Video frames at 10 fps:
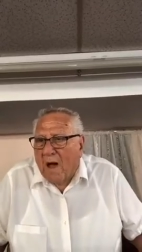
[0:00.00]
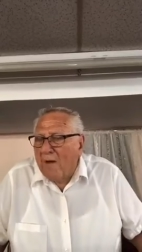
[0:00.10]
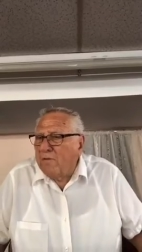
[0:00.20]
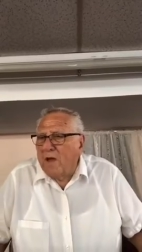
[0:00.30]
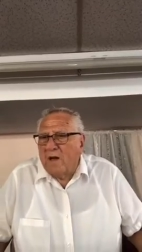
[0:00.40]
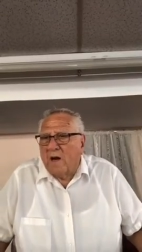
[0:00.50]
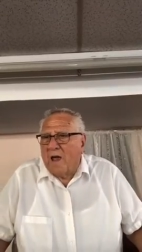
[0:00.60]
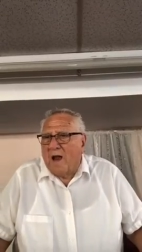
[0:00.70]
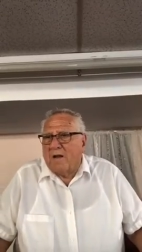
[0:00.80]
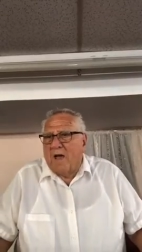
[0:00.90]
I've done it a
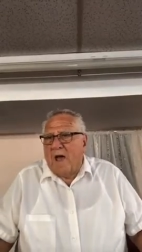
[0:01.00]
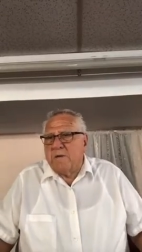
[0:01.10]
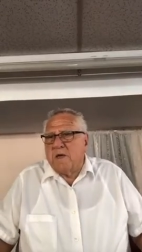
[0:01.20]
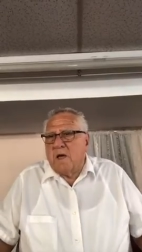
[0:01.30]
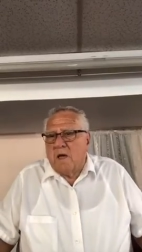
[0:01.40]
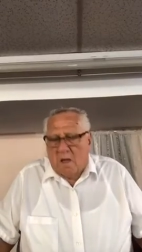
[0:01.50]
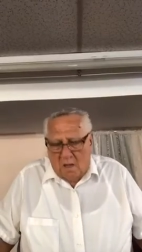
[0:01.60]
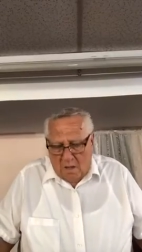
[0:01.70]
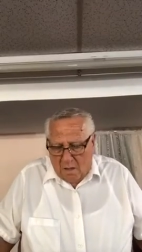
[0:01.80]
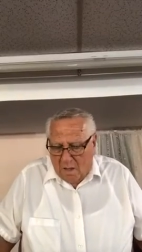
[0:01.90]
lot of times.
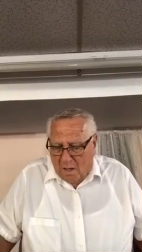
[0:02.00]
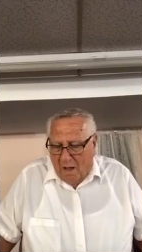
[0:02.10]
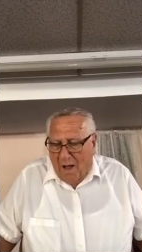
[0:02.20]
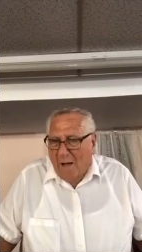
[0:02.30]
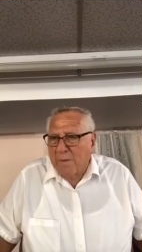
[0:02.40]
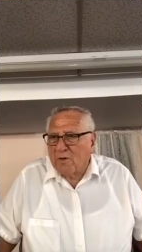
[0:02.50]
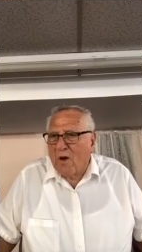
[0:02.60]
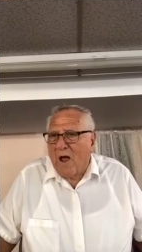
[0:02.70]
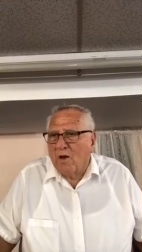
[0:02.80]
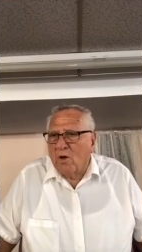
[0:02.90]
I've been
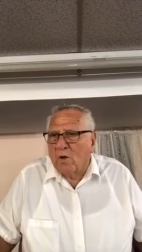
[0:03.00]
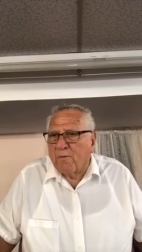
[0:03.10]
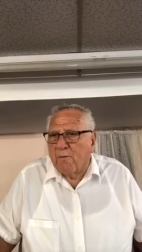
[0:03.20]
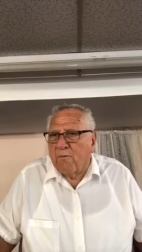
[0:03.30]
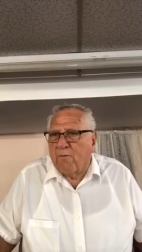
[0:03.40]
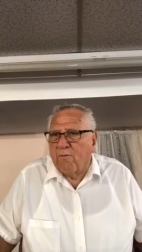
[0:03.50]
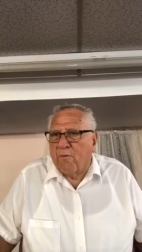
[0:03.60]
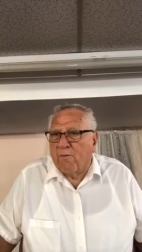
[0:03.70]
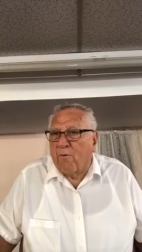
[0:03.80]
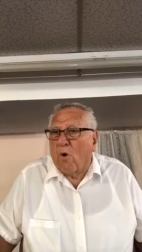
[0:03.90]
trying to do it for,
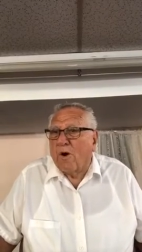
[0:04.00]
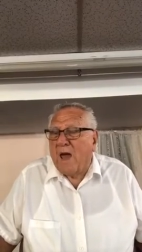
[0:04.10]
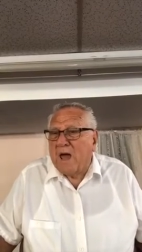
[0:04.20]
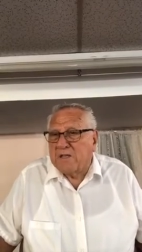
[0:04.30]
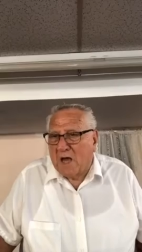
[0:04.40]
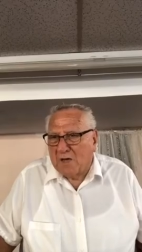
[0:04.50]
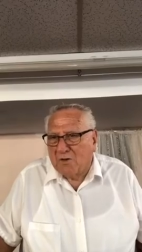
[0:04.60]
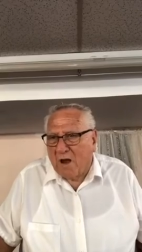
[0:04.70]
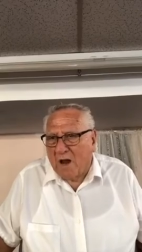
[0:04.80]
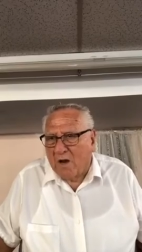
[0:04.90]
for four days. I was
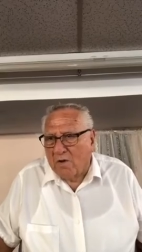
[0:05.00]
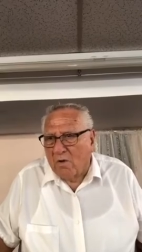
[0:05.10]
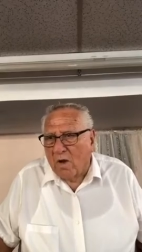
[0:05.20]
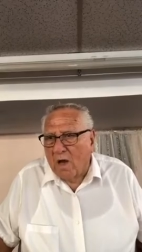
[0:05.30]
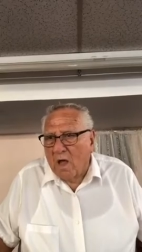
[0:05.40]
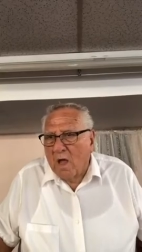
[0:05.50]
trying to do it.